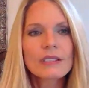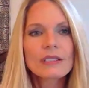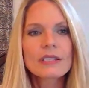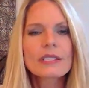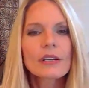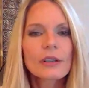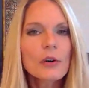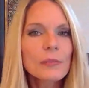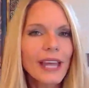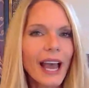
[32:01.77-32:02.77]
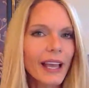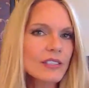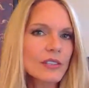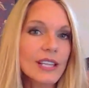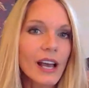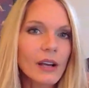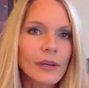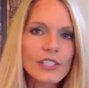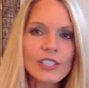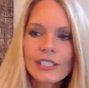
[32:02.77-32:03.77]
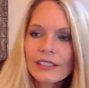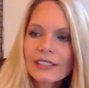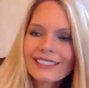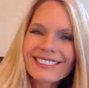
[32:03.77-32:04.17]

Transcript: So hope that answers that question.